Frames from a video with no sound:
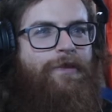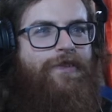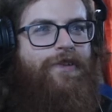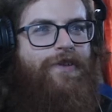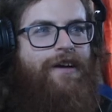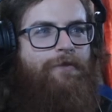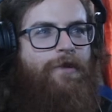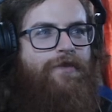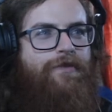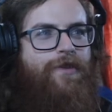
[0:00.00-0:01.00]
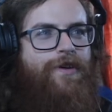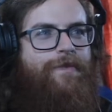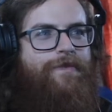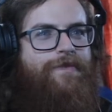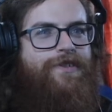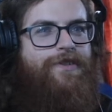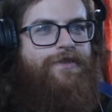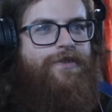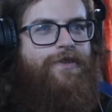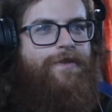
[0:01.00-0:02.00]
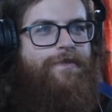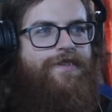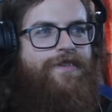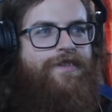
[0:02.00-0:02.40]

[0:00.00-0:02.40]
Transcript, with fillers: go down one form, two forms,